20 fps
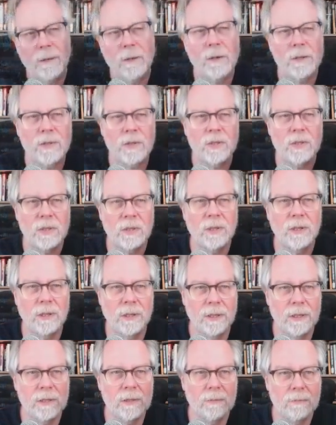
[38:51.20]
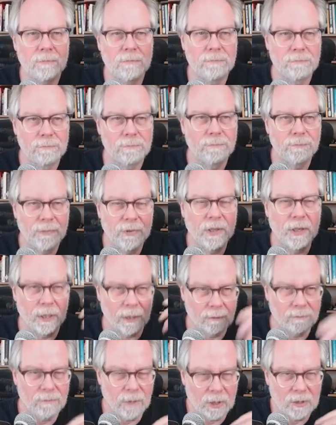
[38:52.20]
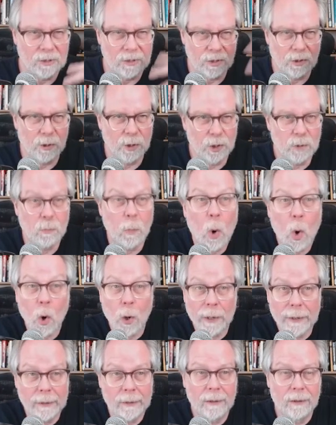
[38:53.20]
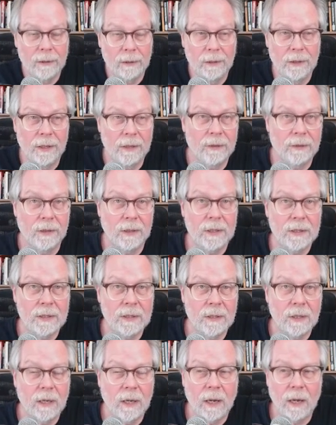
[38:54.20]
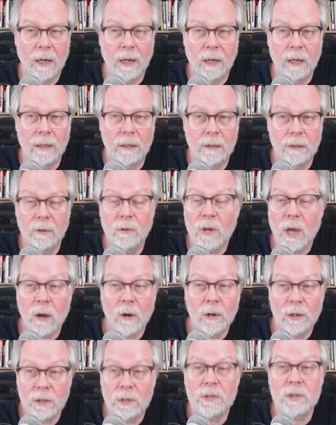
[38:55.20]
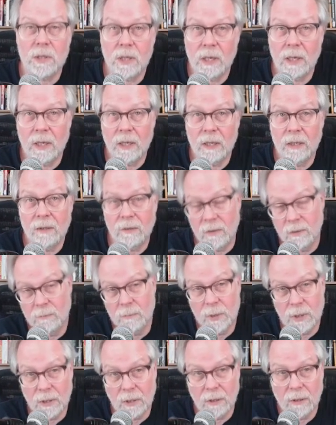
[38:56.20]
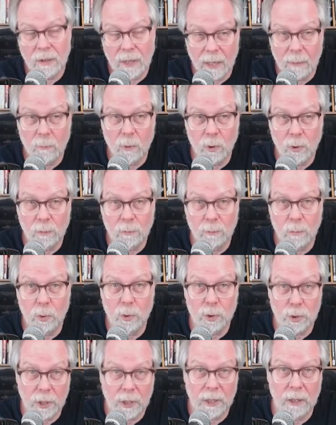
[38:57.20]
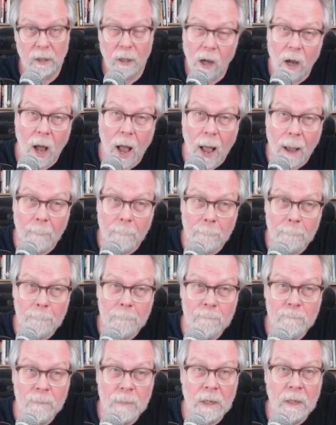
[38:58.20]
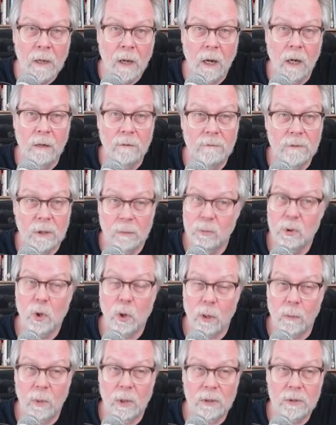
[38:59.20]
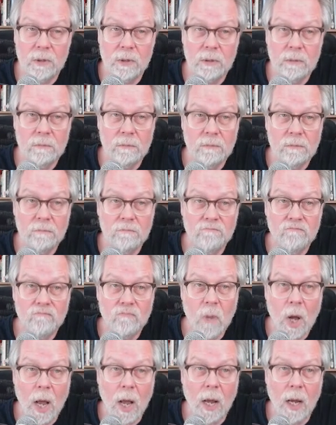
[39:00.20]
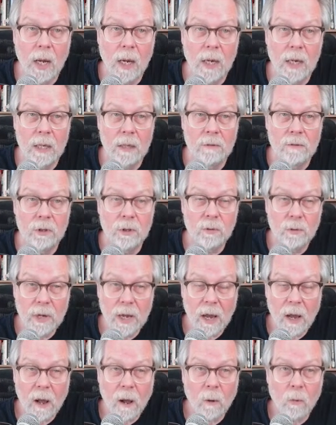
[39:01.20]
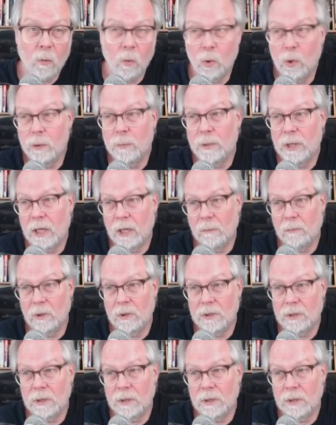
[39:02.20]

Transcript: is a serious thing, a serious point underneath this. You now understand the Beer-Lambert-Bourget law of absorbance. You now would be able to